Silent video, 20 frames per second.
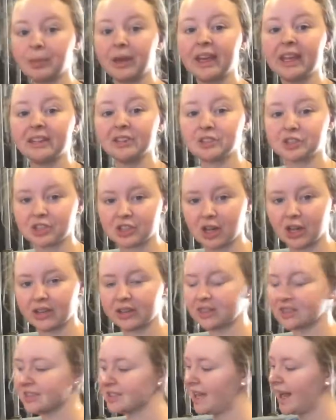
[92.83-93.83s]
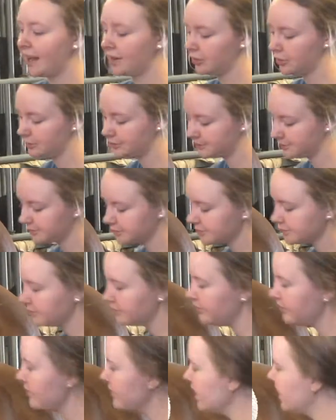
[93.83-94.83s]
pinched on the saddle.
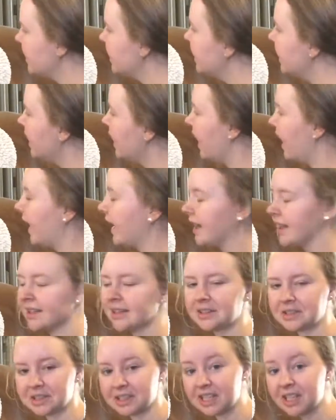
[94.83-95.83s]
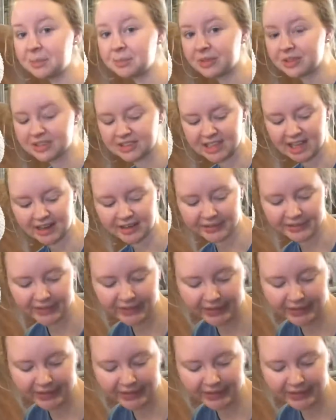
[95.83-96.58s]
And to keep the saddle